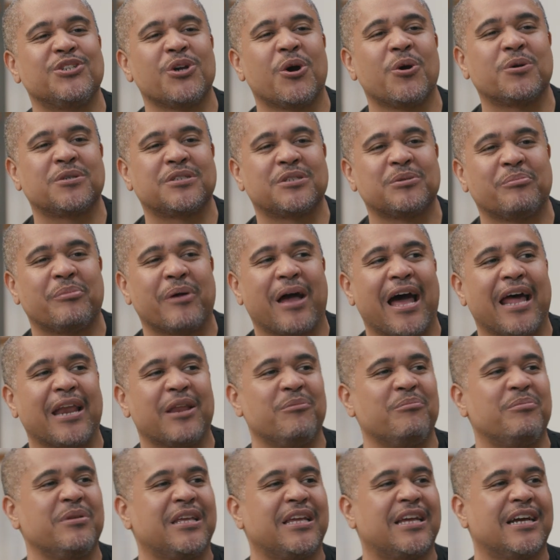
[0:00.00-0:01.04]
jokes about
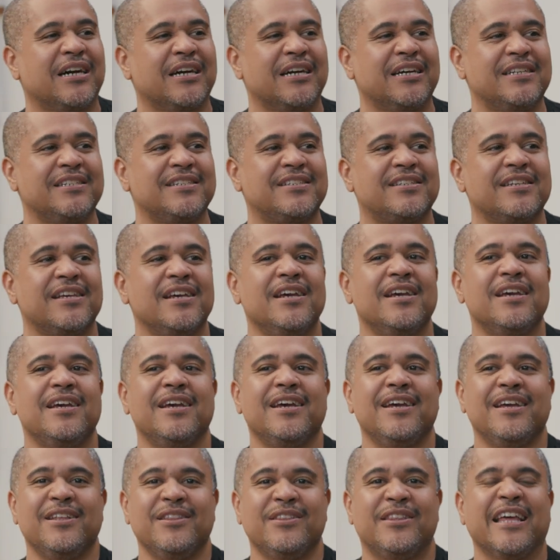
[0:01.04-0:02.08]
it because
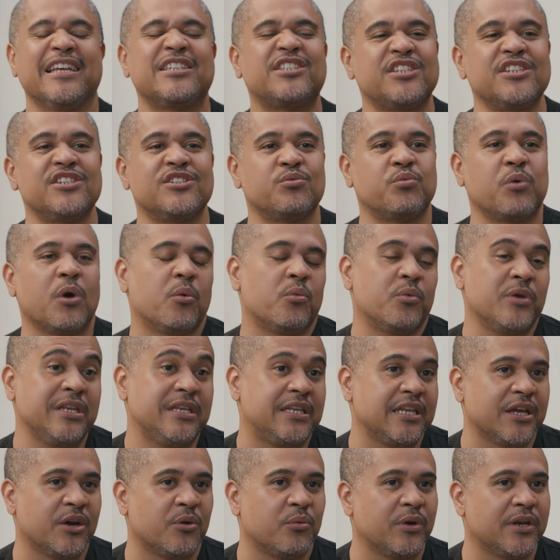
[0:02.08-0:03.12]
this is what we
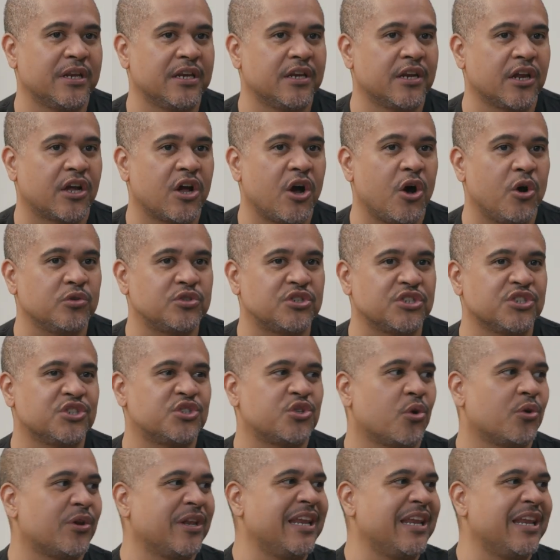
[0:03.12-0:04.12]
deal with in the culture. So